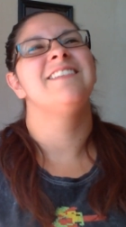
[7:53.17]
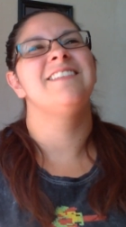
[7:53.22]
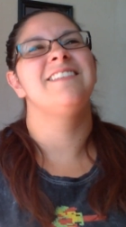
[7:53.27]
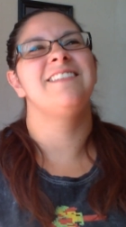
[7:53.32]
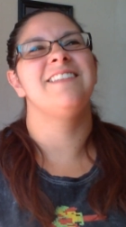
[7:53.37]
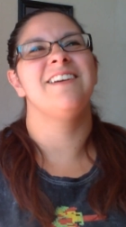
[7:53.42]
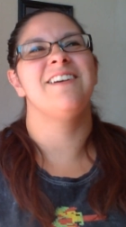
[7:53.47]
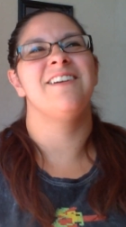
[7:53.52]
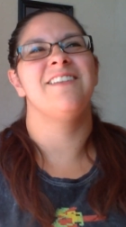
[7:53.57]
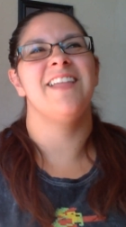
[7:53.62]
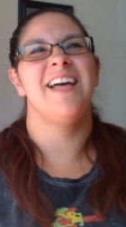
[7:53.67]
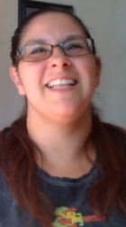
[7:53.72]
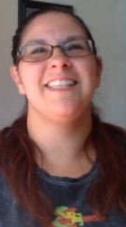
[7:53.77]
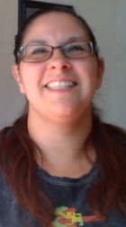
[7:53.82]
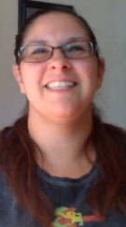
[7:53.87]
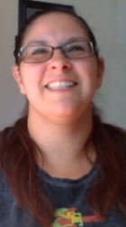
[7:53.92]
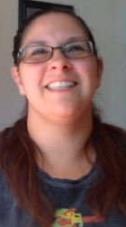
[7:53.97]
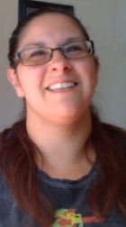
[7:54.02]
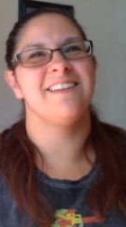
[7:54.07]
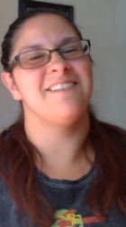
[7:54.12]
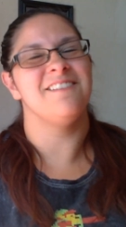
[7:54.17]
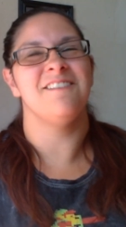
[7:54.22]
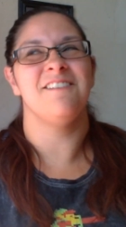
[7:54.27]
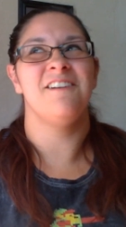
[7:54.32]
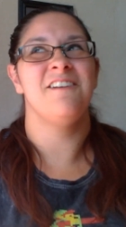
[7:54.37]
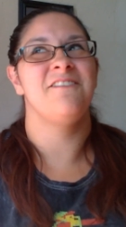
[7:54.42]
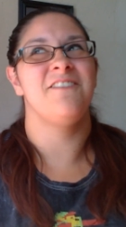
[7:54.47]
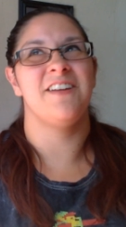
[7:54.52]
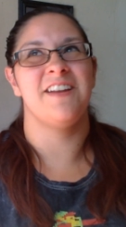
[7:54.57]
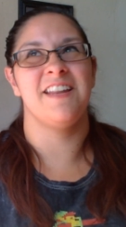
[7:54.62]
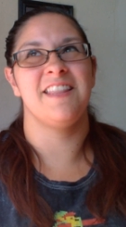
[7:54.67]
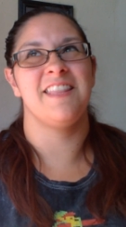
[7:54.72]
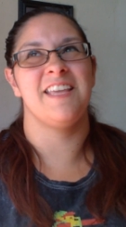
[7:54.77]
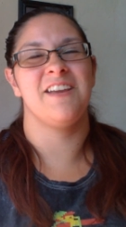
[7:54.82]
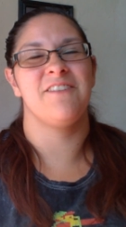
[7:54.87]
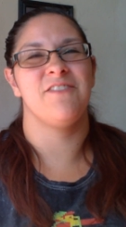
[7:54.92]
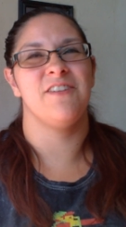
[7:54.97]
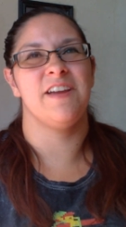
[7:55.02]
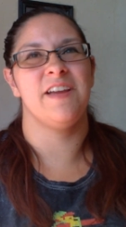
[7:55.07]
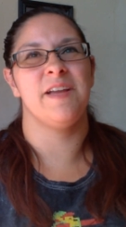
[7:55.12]
So that's a little fun
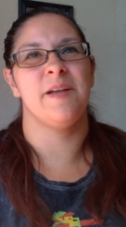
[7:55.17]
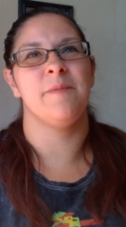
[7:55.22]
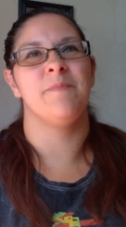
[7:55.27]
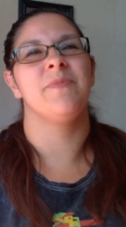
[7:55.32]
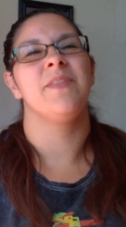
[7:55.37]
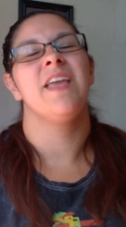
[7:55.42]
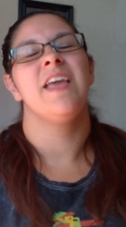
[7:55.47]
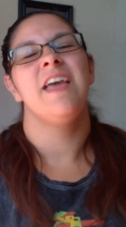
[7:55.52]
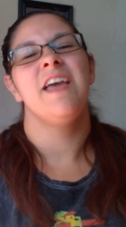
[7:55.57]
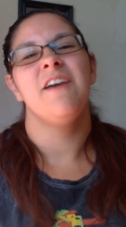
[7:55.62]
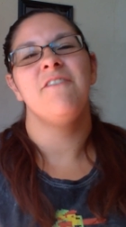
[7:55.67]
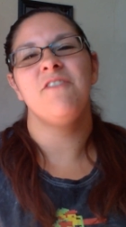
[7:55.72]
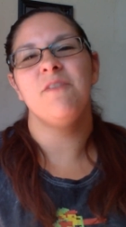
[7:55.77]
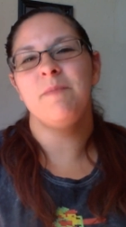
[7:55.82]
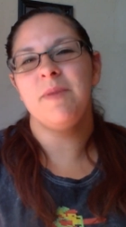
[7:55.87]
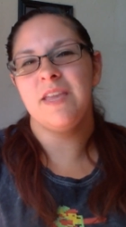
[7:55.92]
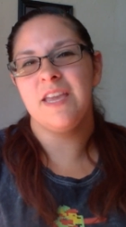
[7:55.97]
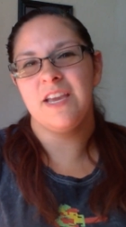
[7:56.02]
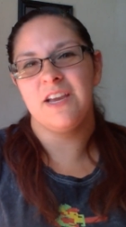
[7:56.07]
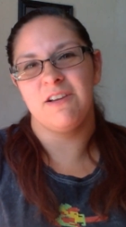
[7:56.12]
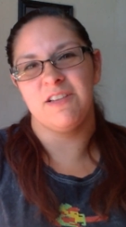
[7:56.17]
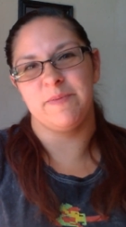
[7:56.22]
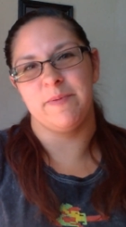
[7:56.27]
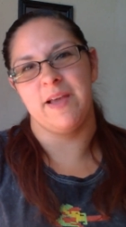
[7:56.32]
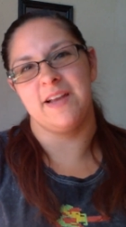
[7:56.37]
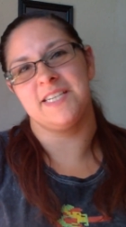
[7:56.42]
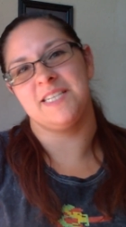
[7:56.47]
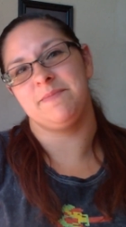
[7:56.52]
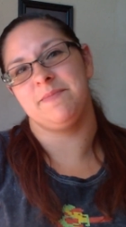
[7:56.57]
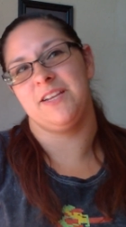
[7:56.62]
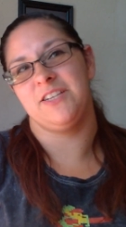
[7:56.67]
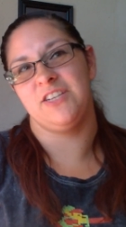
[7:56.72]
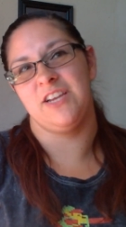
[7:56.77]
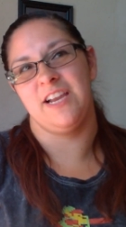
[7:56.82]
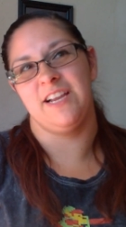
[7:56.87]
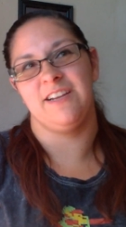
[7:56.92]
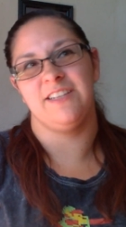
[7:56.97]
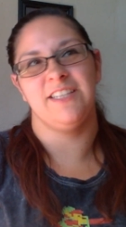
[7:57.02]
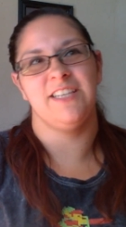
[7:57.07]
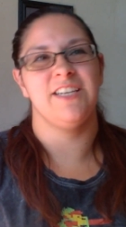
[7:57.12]
thing for him. For me, it goes back to my
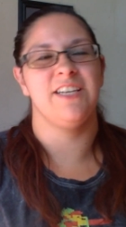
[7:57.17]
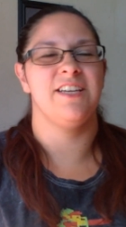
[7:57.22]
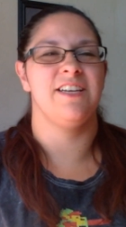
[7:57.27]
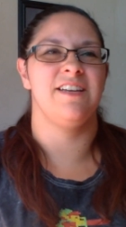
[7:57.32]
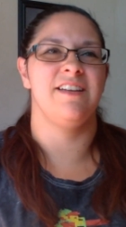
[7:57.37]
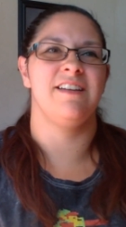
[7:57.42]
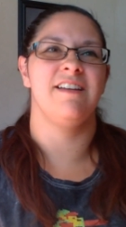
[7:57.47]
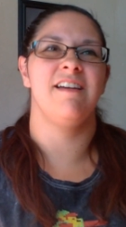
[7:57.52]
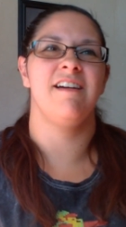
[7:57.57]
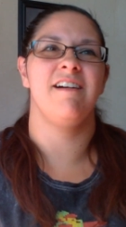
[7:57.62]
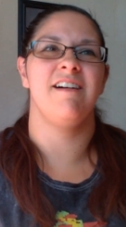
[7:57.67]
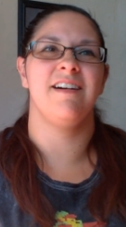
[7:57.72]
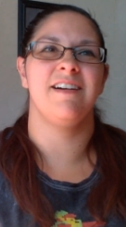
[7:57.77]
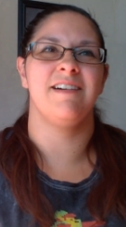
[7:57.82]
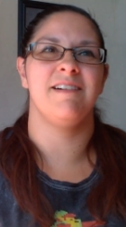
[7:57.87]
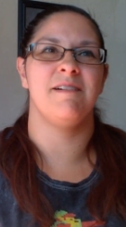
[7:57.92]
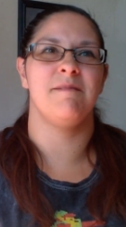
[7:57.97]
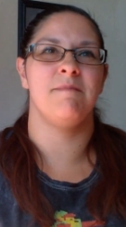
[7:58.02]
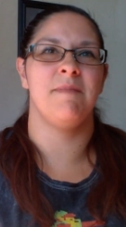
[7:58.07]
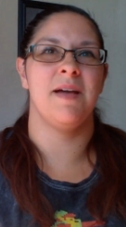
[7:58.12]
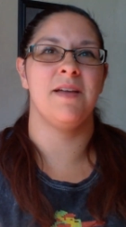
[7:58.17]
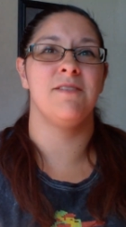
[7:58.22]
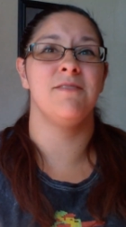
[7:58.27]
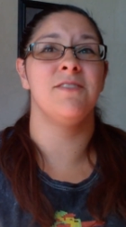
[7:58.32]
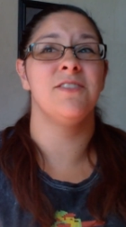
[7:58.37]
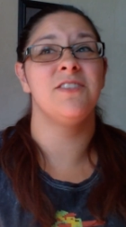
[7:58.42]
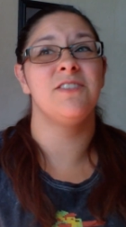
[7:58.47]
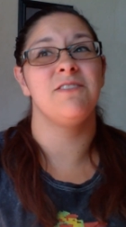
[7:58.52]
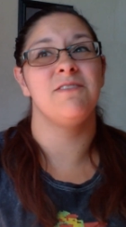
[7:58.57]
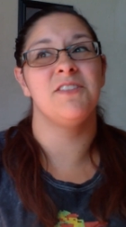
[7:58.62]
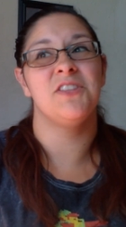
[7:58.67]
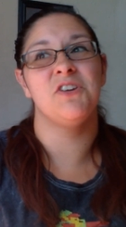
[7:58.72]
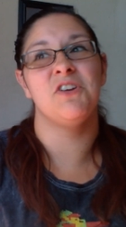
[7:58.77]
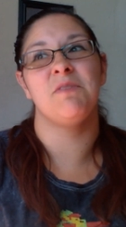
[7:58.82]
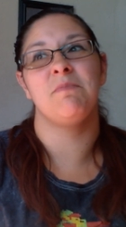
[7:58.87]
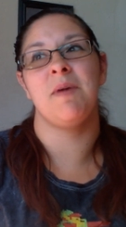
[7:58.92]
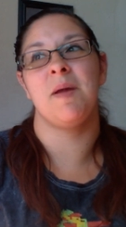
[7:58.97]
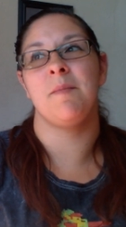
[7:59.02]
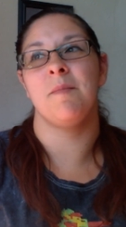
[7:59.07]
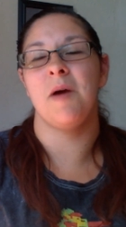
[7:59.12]
childhood. I lived with
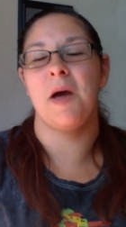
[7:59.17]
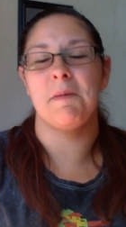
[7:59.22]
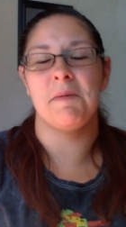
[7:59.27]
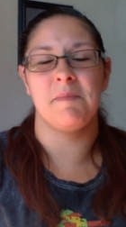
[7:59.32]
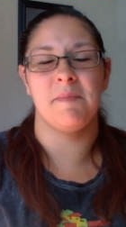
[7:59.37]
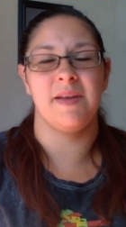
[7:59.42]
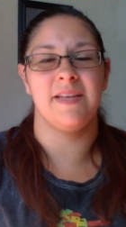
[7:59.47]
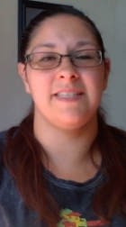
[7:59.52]
my mom and my